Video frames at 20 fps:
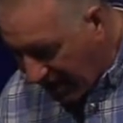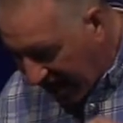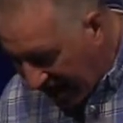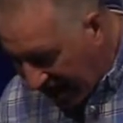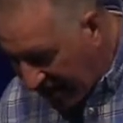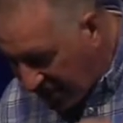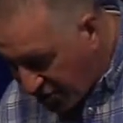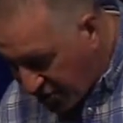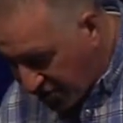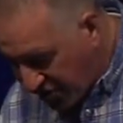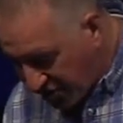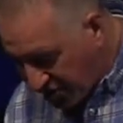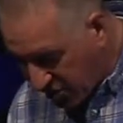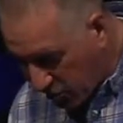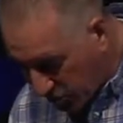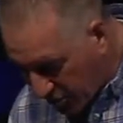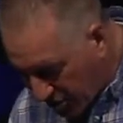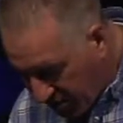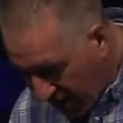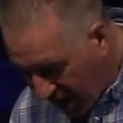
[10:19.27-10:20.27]
In Jesus
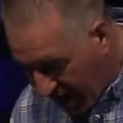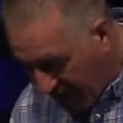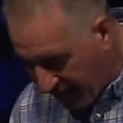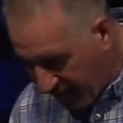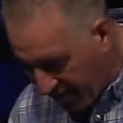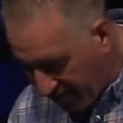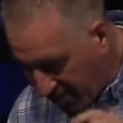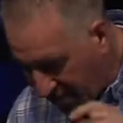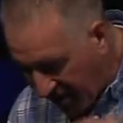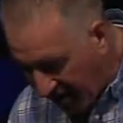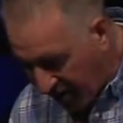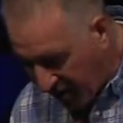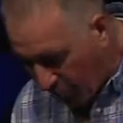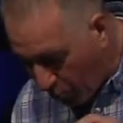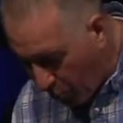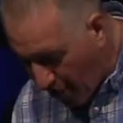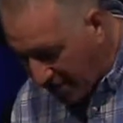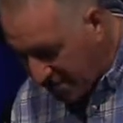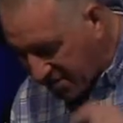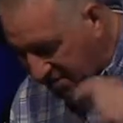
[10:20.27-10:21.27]
was life, and this life
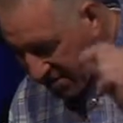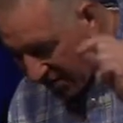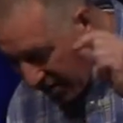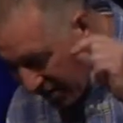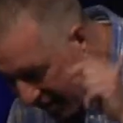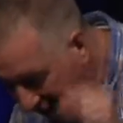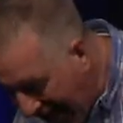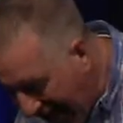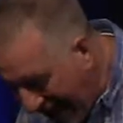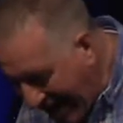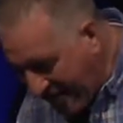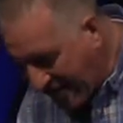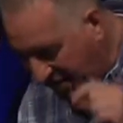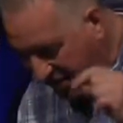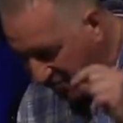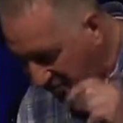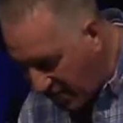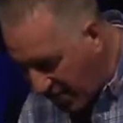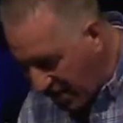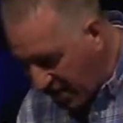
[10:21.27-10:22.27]
was the light
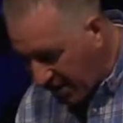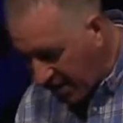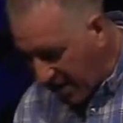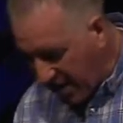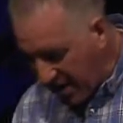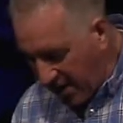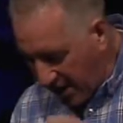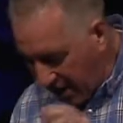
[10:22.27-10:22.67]
of men.